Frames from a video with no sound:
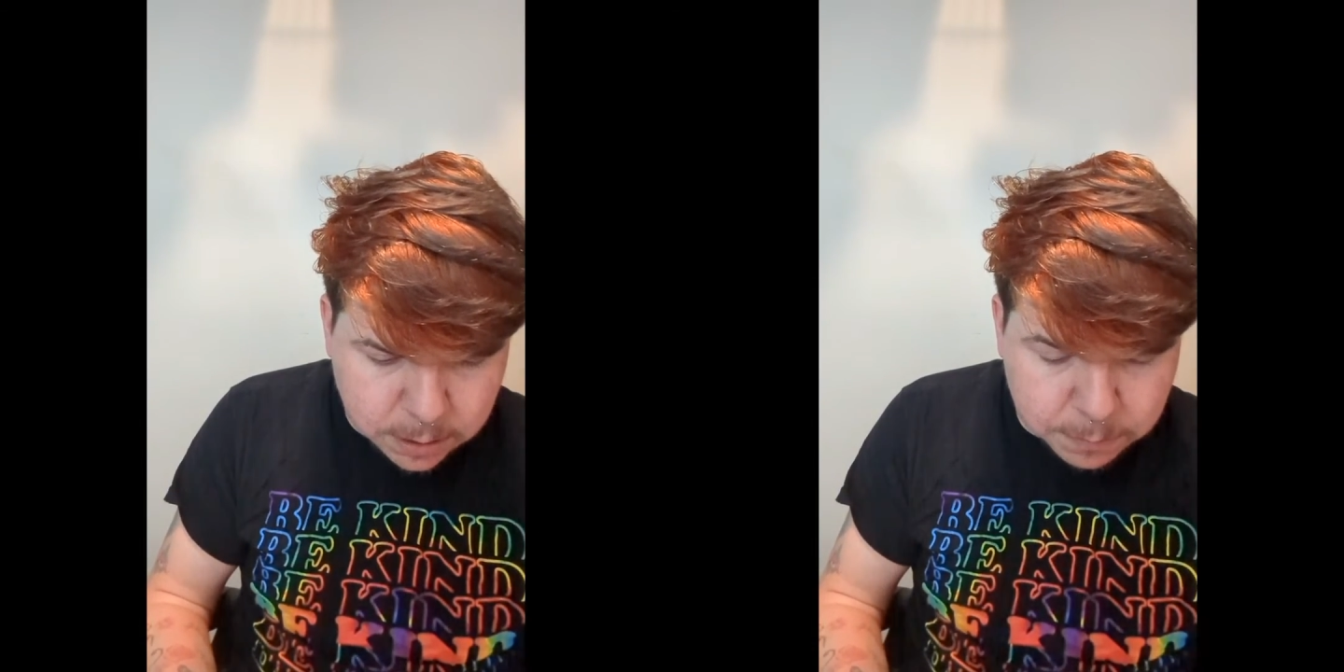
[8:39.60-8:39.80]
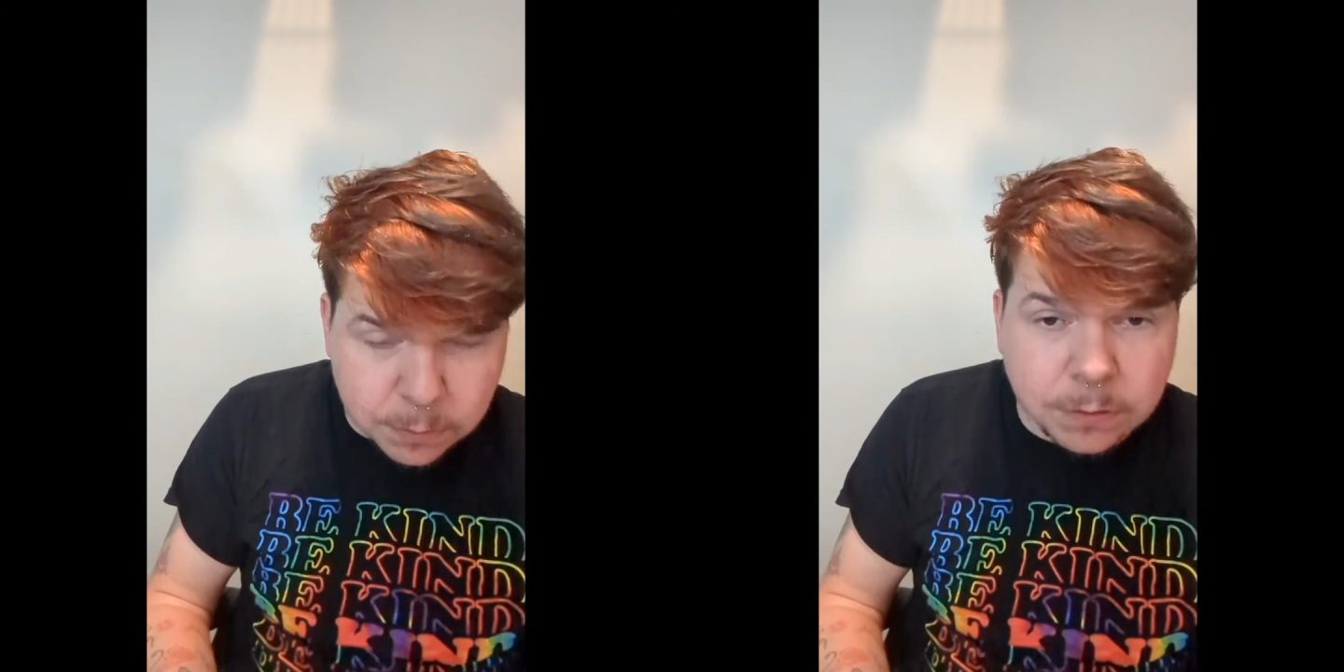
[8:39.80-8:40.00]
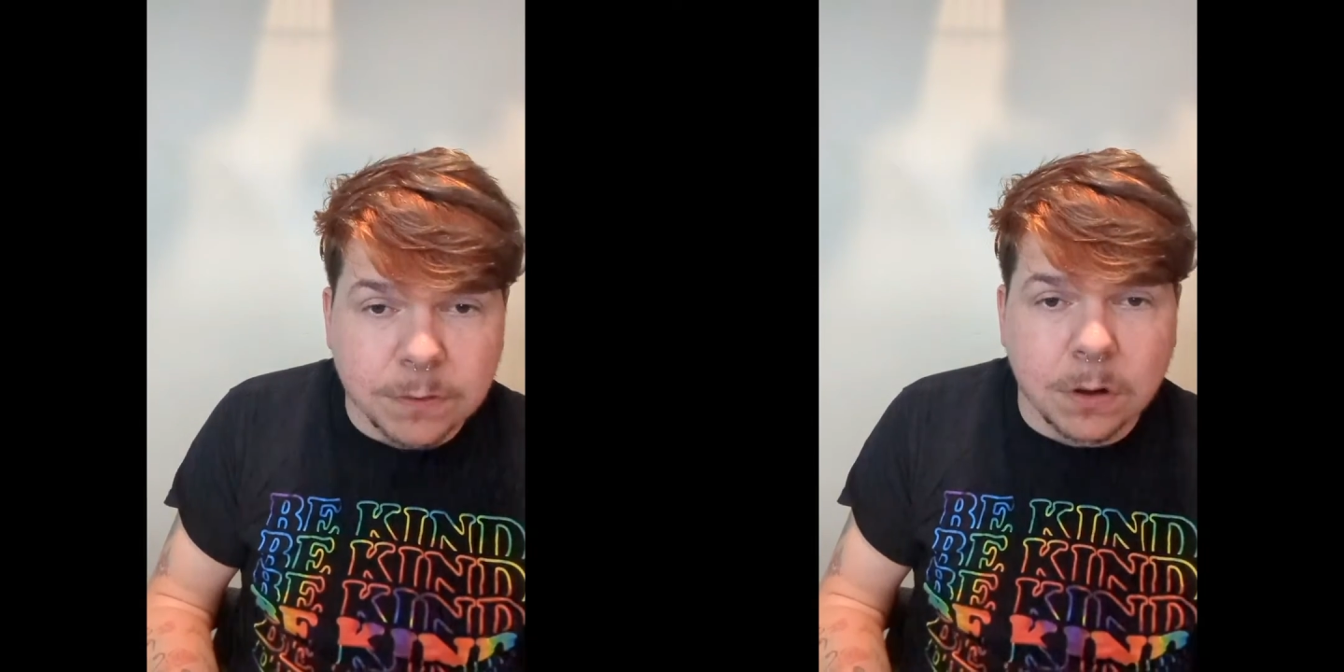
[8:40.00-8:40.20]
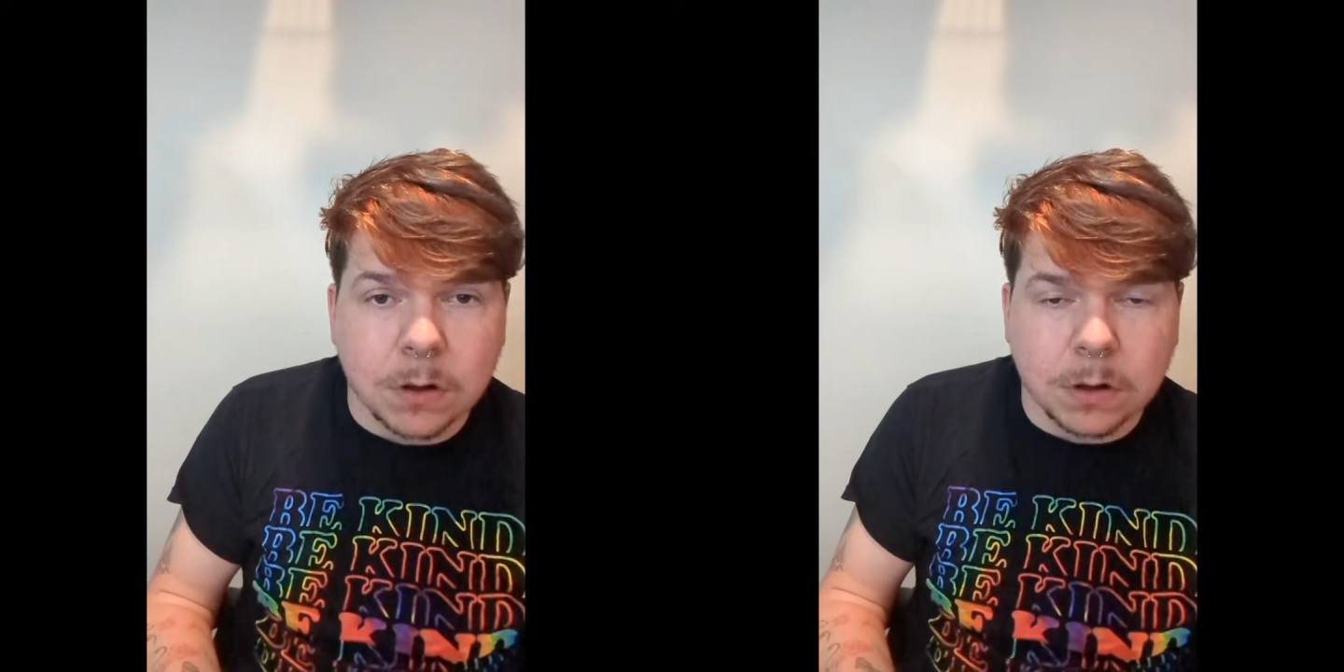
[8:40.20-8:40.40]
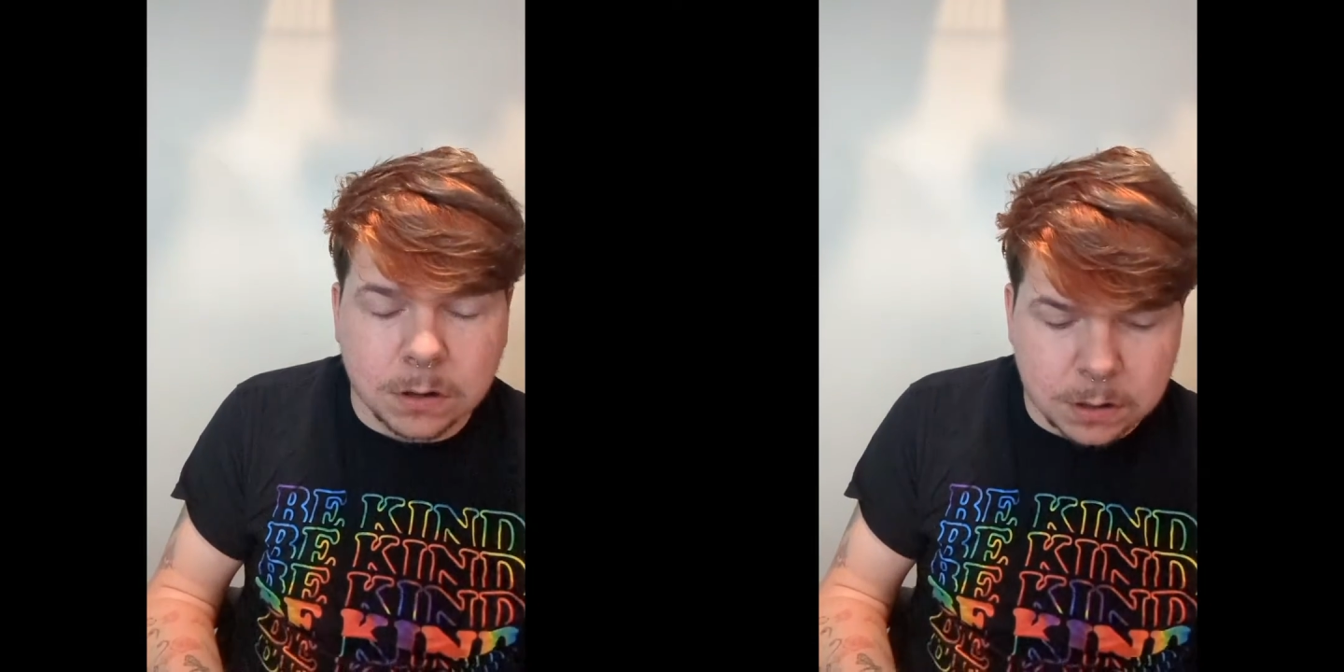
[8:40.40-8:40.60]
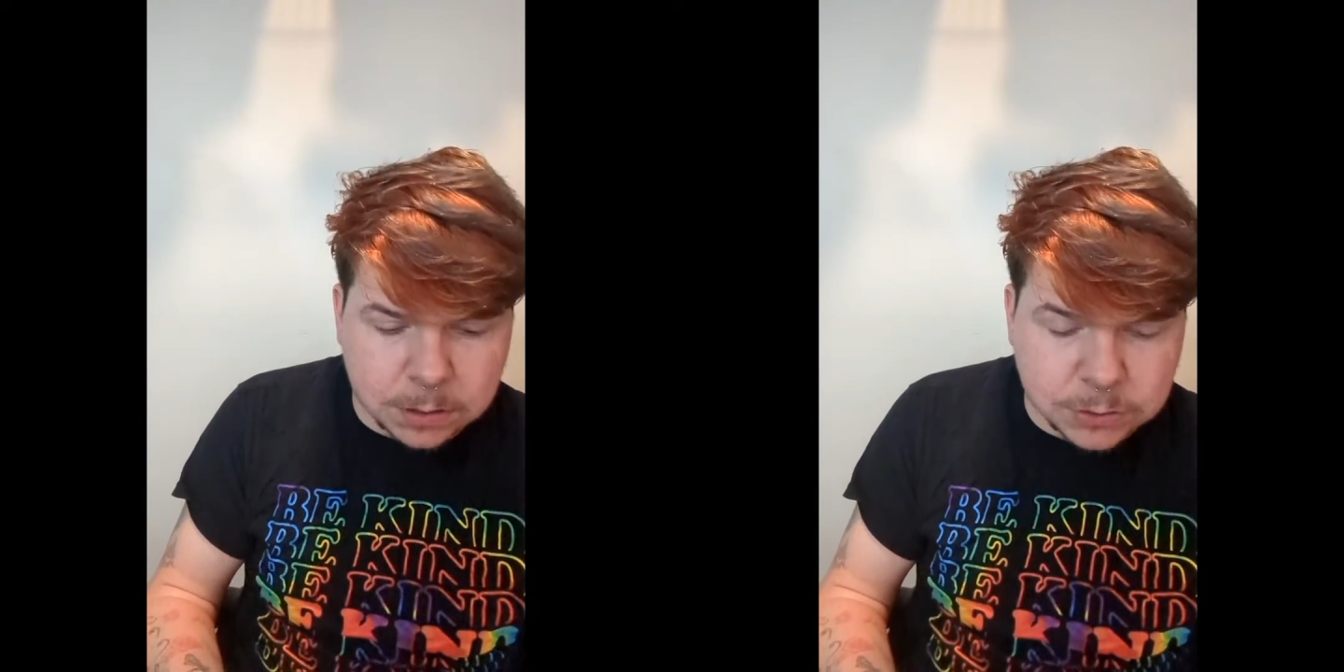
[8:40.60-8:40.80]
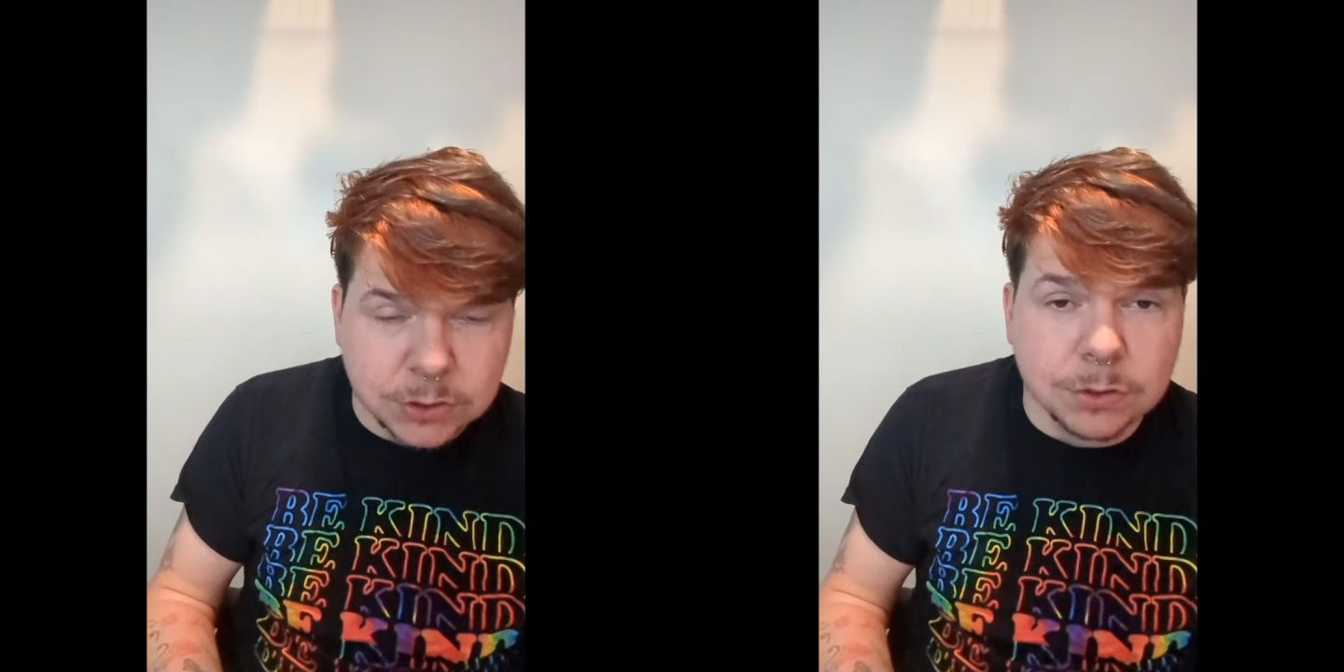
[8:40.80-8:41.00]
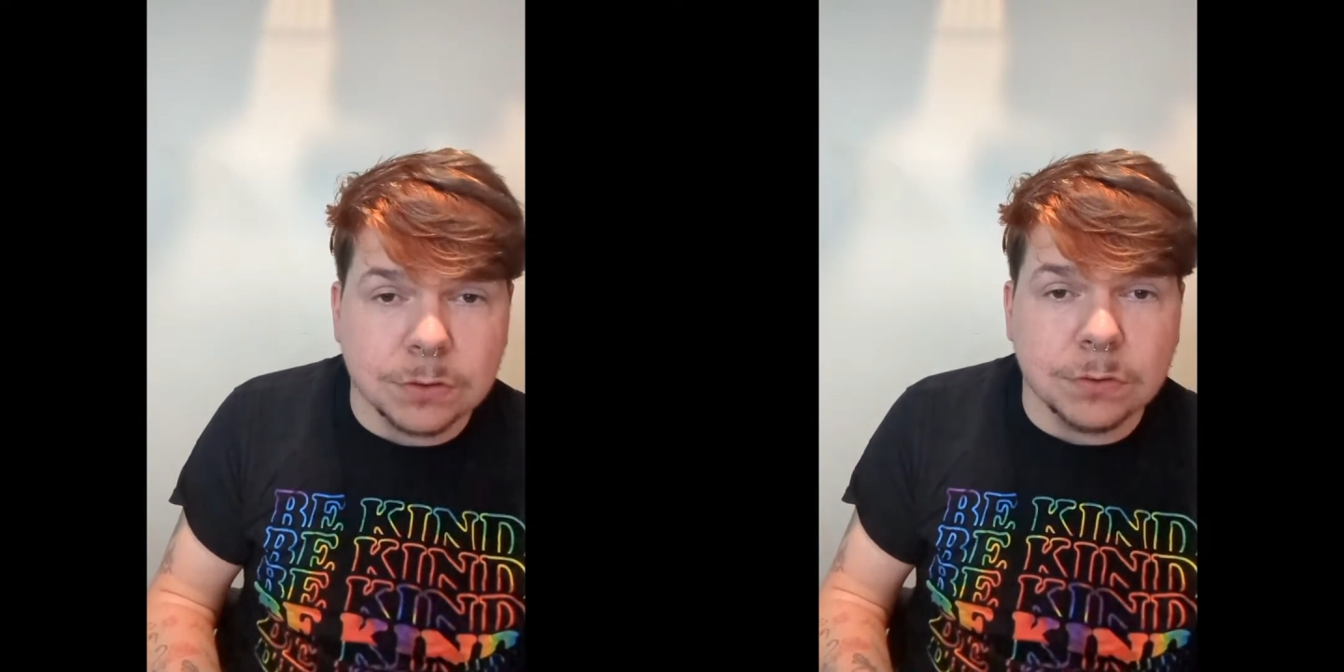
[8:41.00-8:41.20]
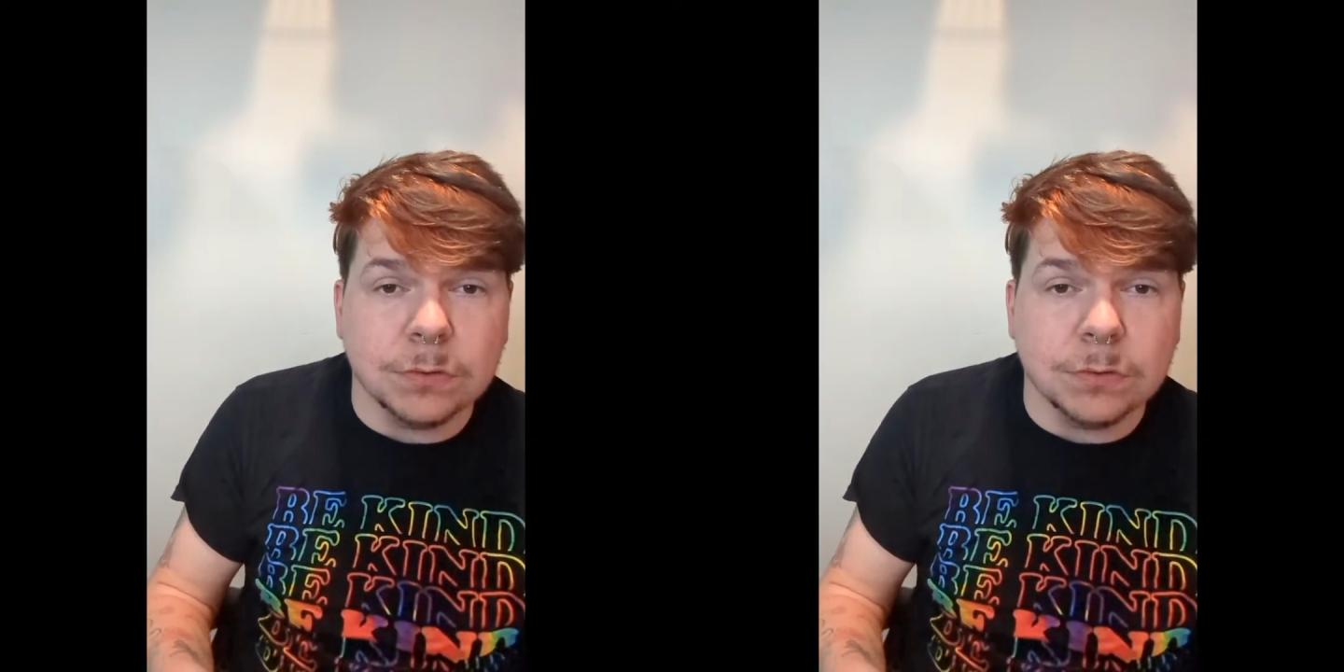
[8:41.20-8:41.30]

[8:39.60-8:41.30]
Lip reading: to move on to